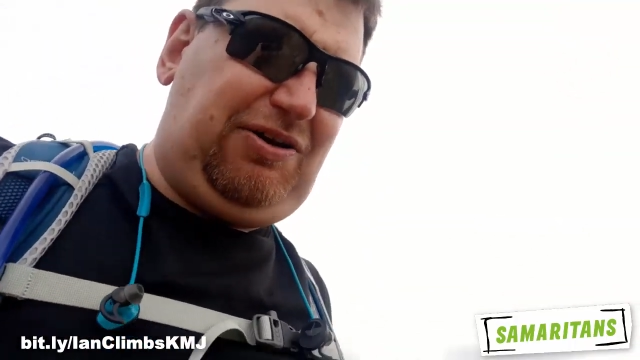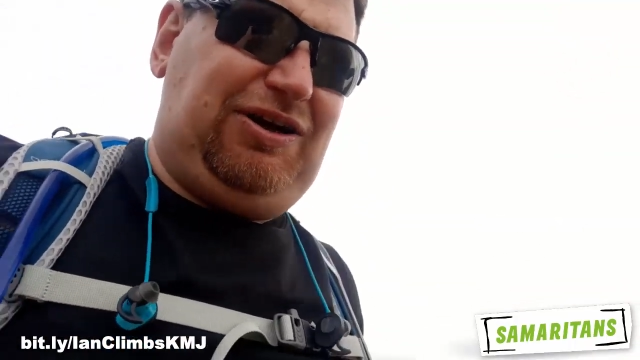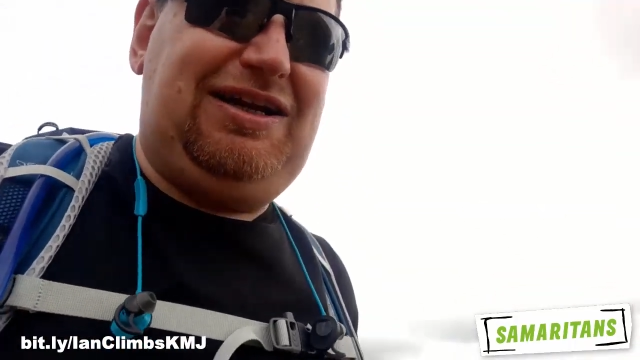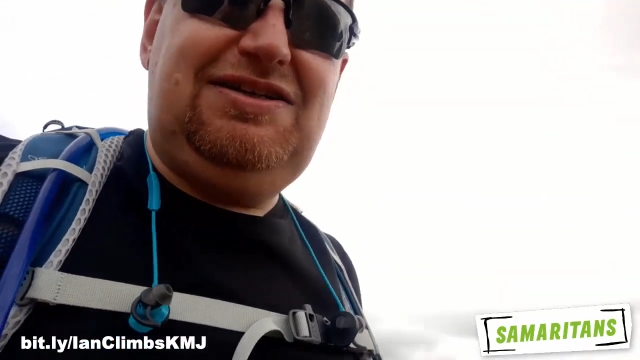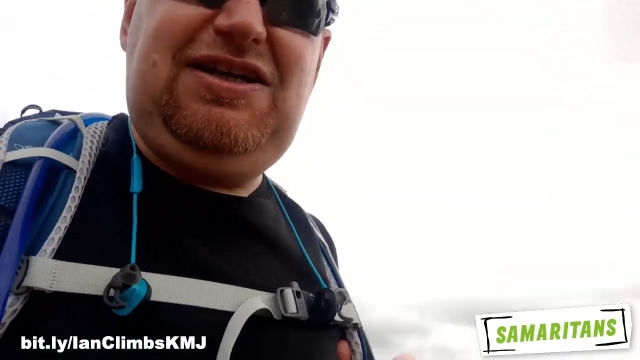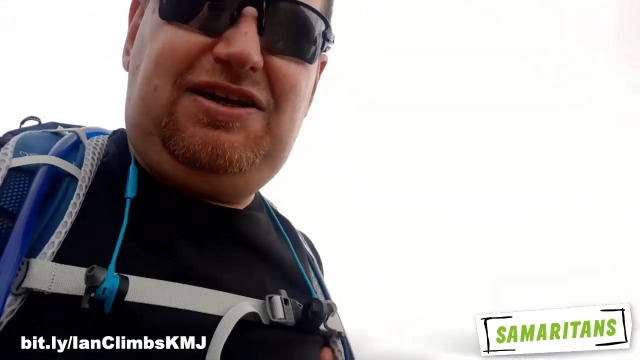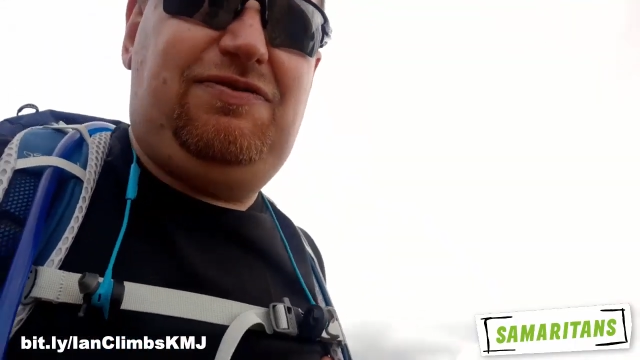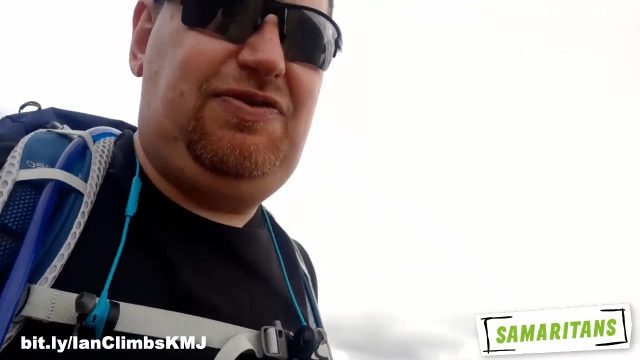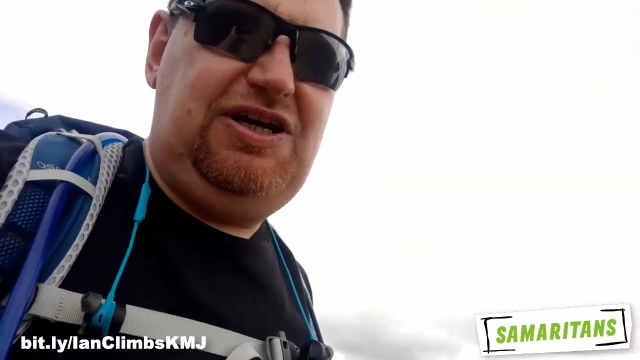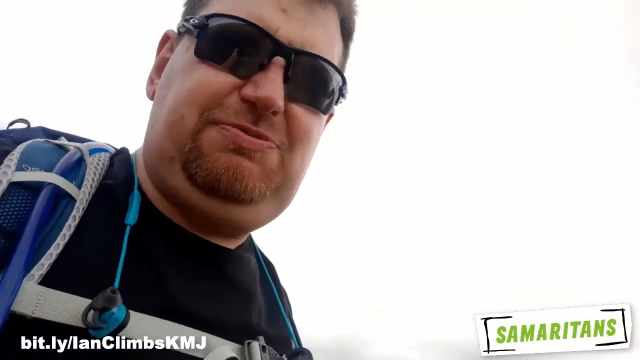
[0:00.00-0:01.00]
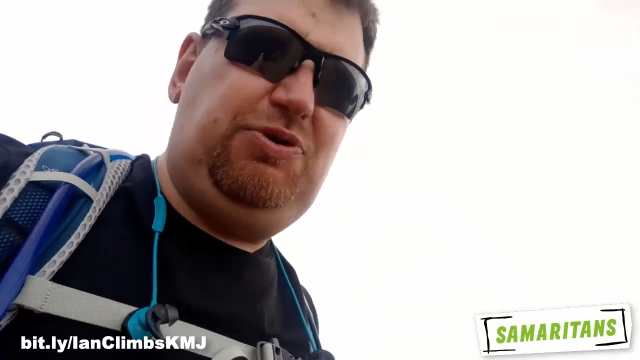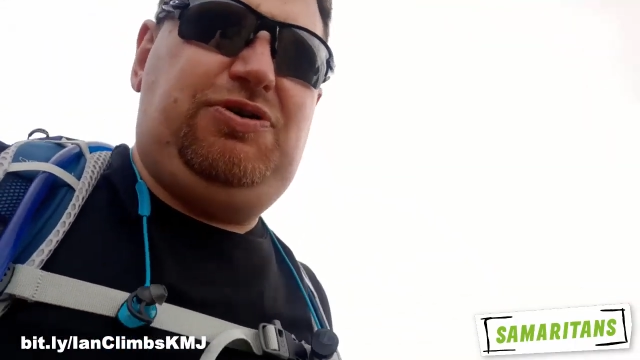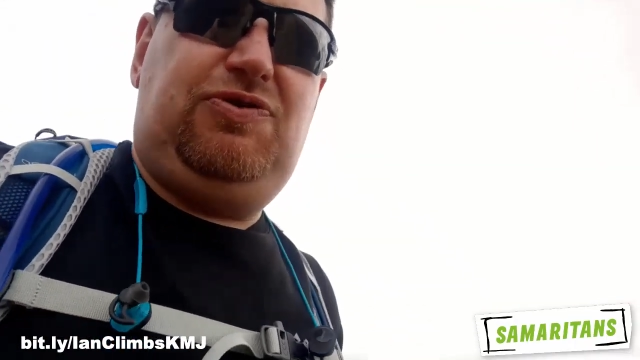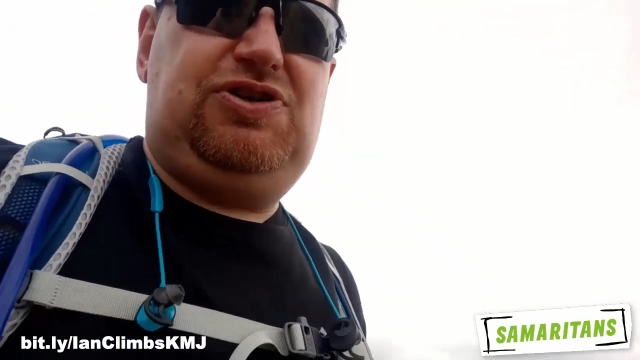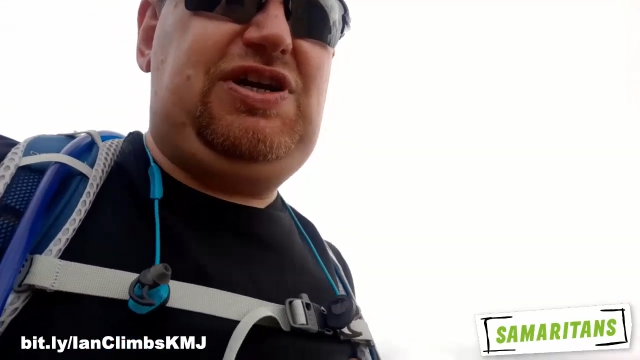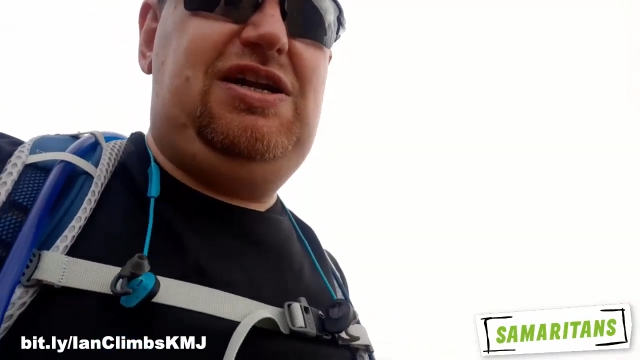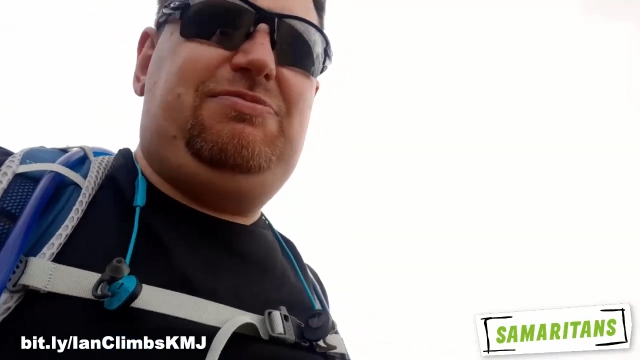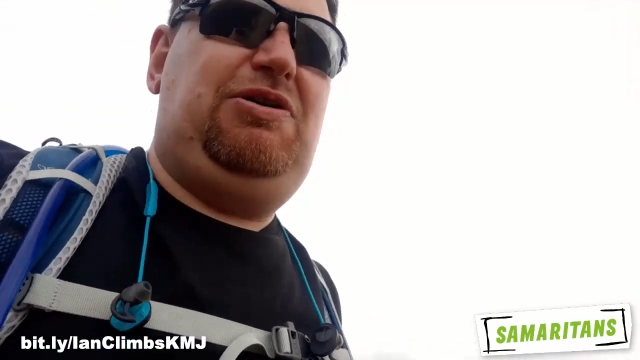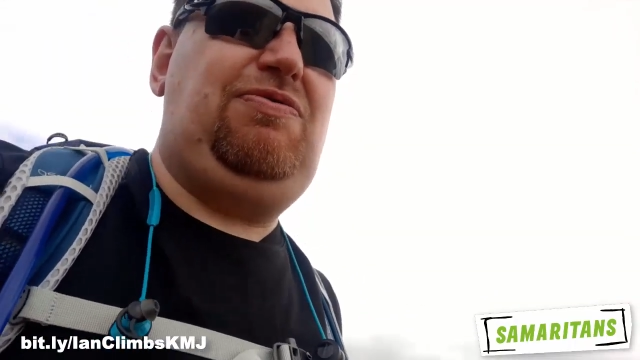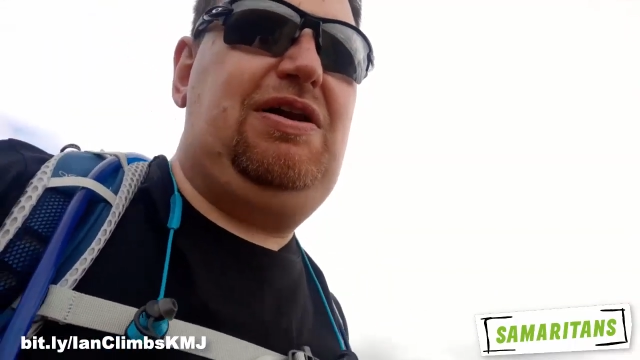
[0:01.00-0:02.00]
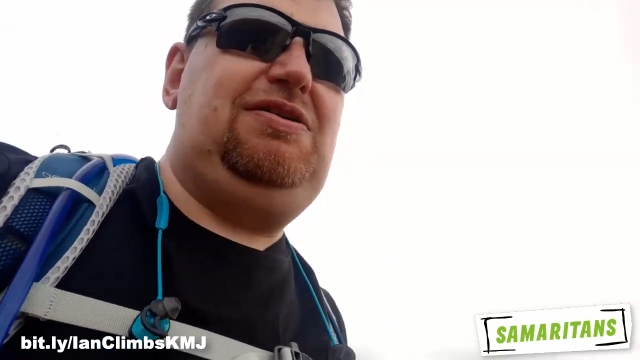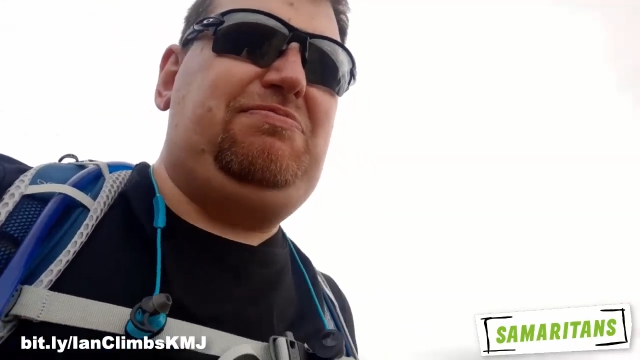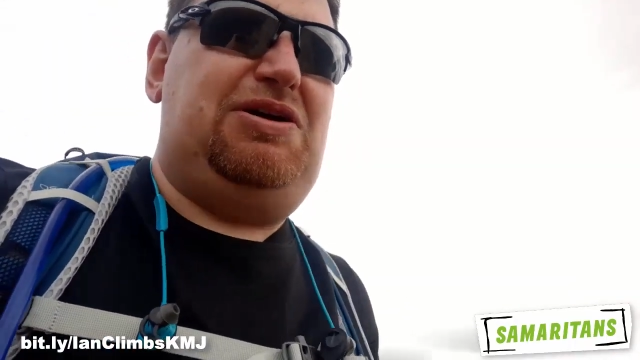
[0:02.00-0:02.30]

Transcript: on LinkedIn and Facebook who've just sending me random